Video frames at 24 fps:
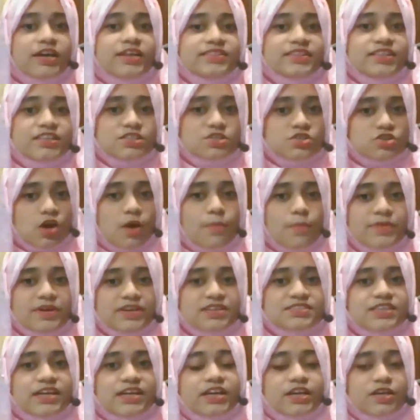These
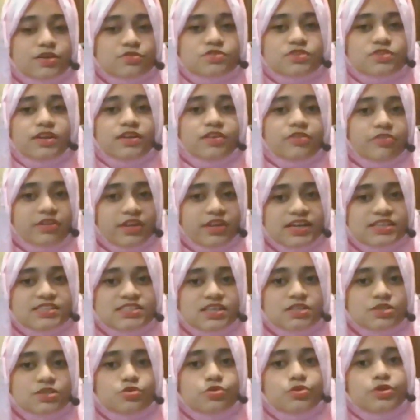topics are usually
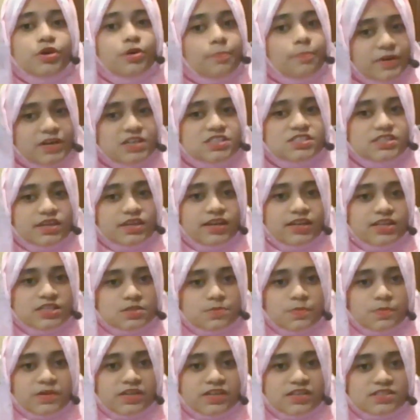related to your personal
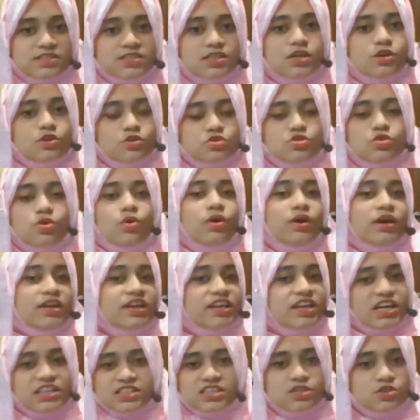experience, so
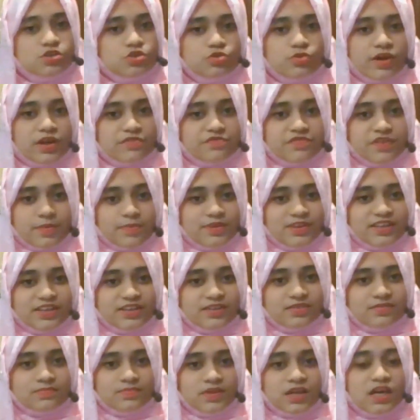nothing too unfamiliar.
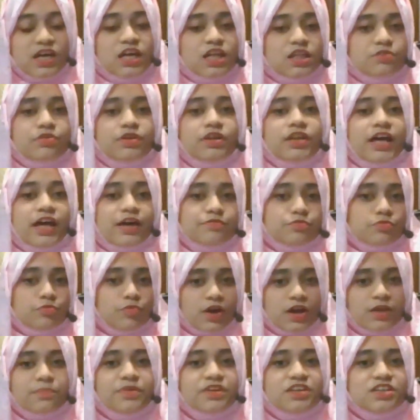You will have
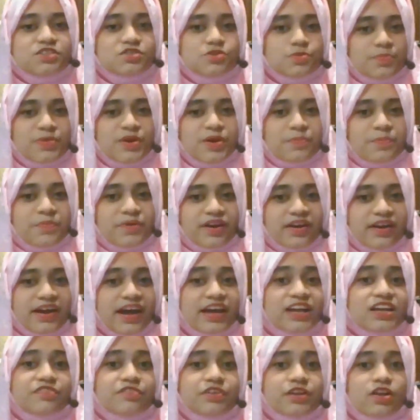1 minute to prepare,
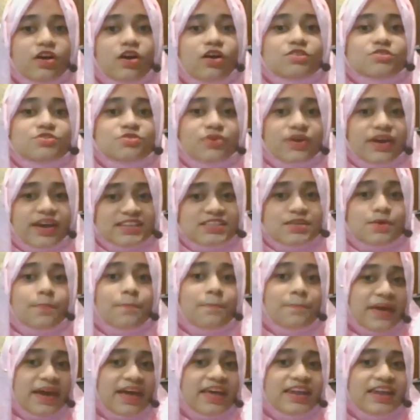and you will also get a
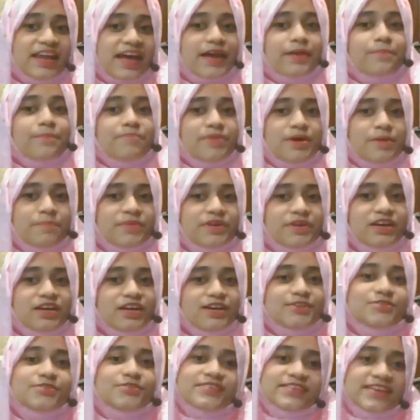pen and paper
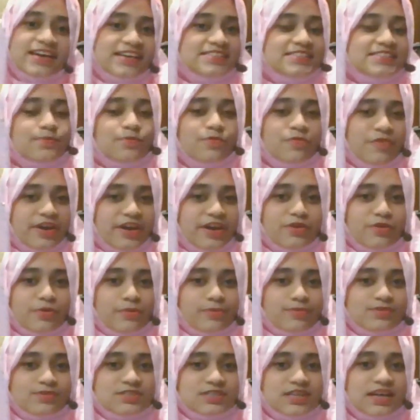to take some quick
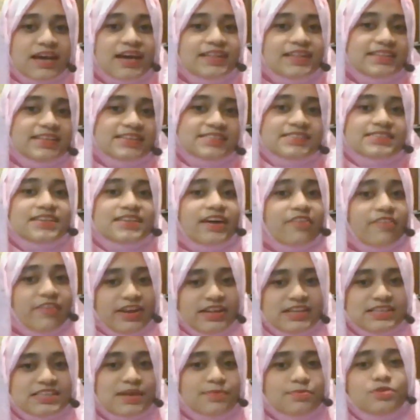notes. This is a
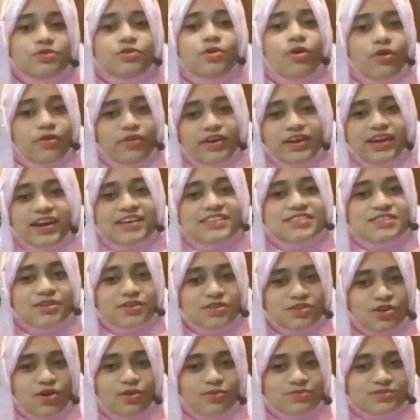great time to organize your
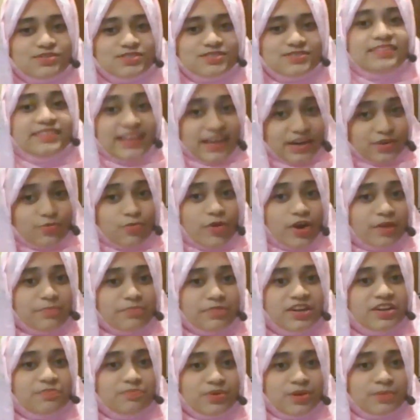thoughts. That 1
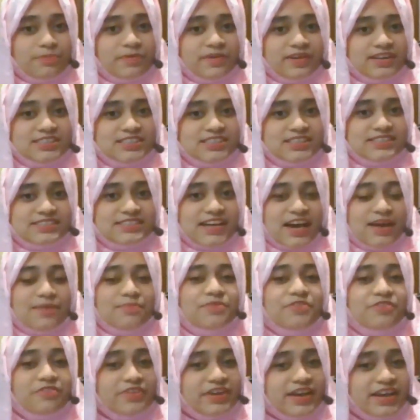minute preparation time
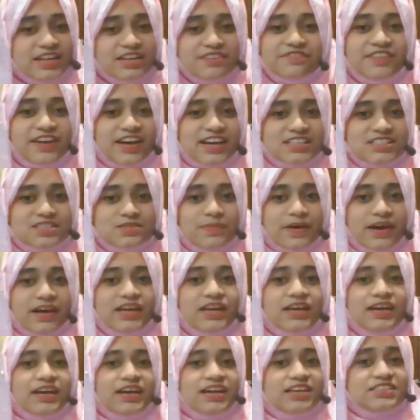really flies by.
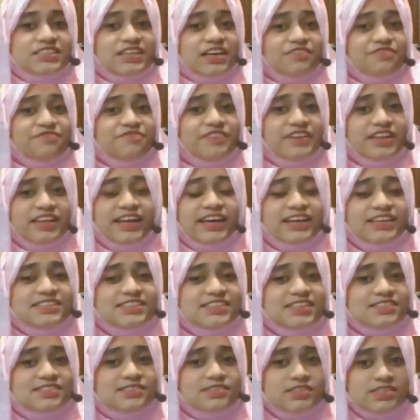It can feel like
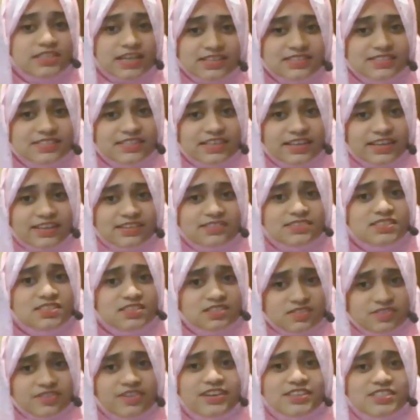just 10 seconds.
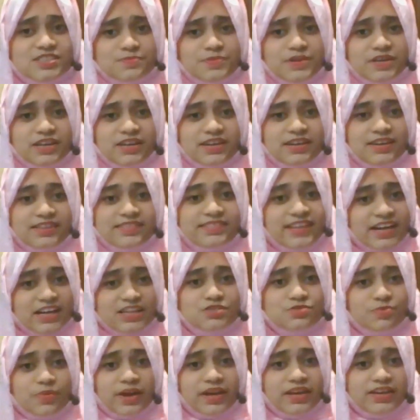Trust me.
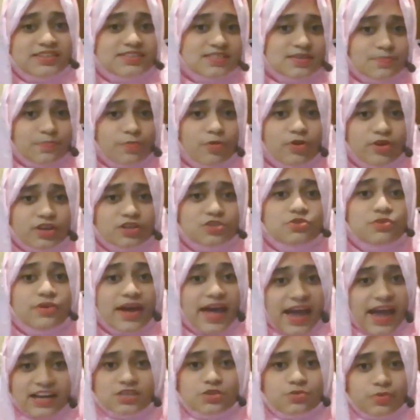That's why it's important to
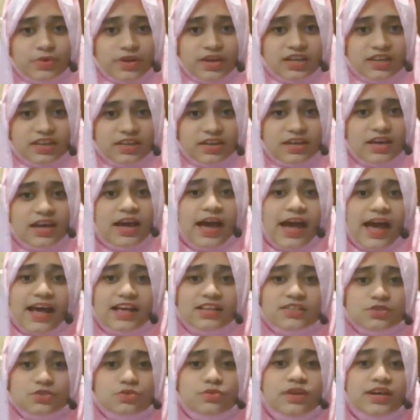act quickly. As
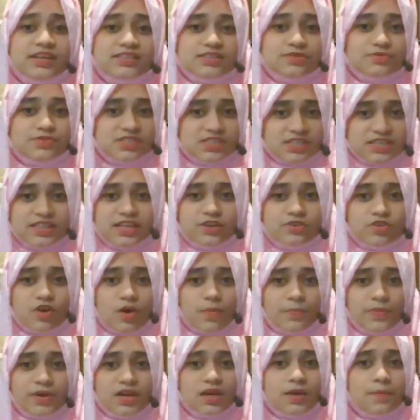soon as you see the
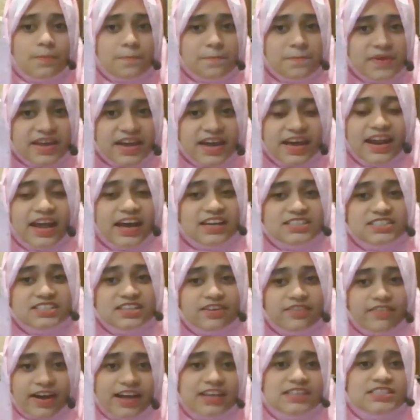topic, pick an idea
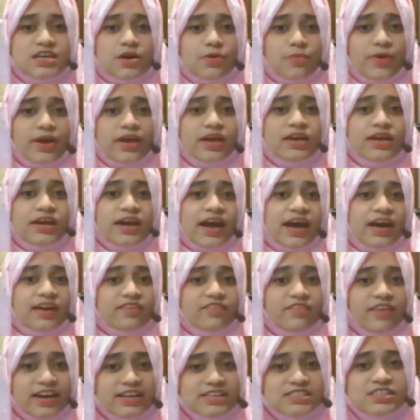right away and
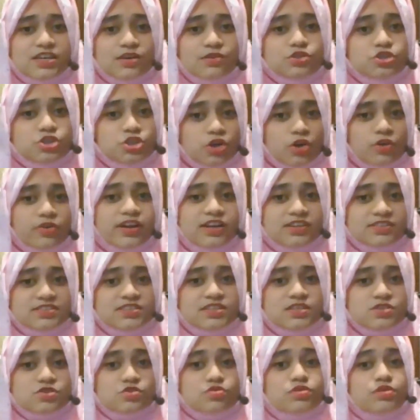write down short
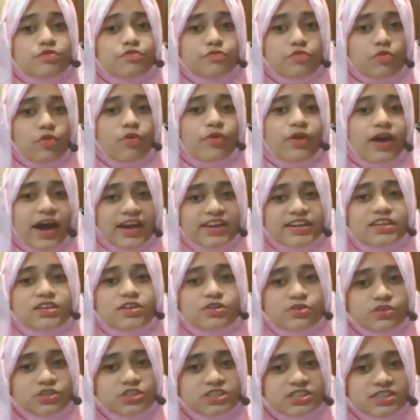answers to the 4 guiding
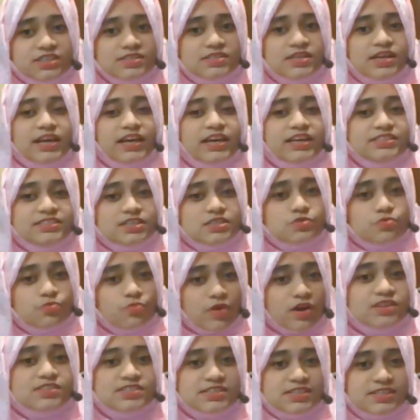questions in just
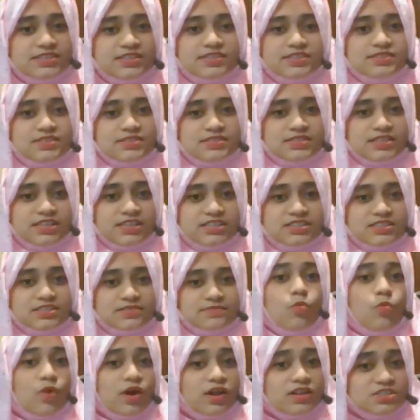1 sentence each.
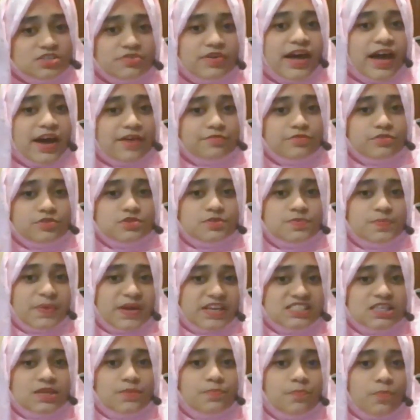Once you have those
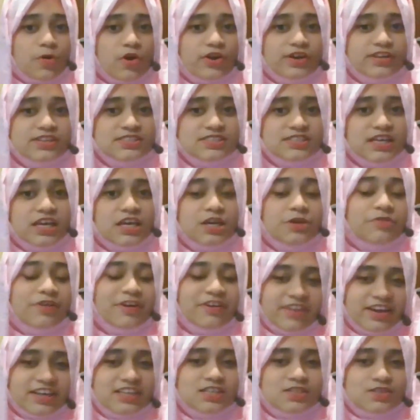basic points, you are
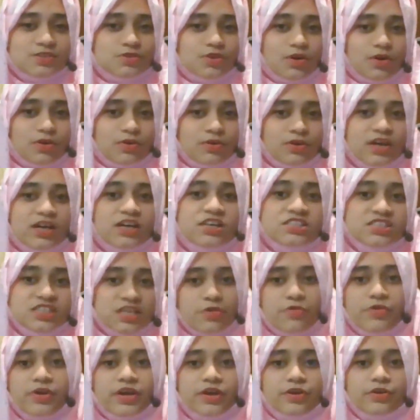ready to talk.
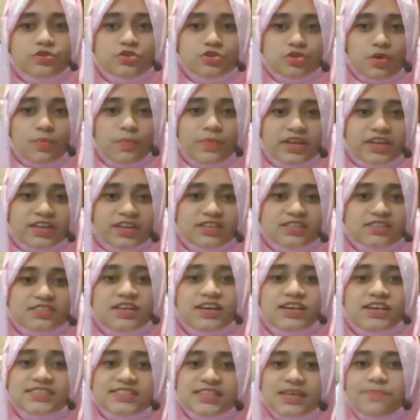During your 2 minutes,
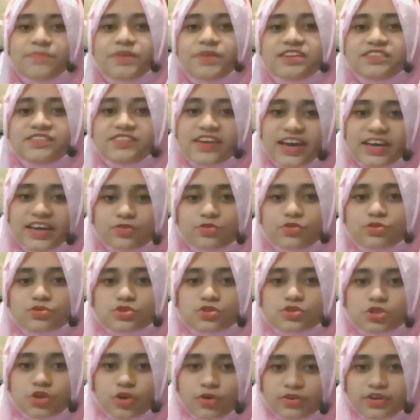simply take those
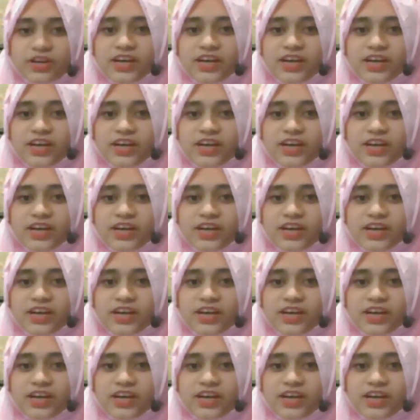short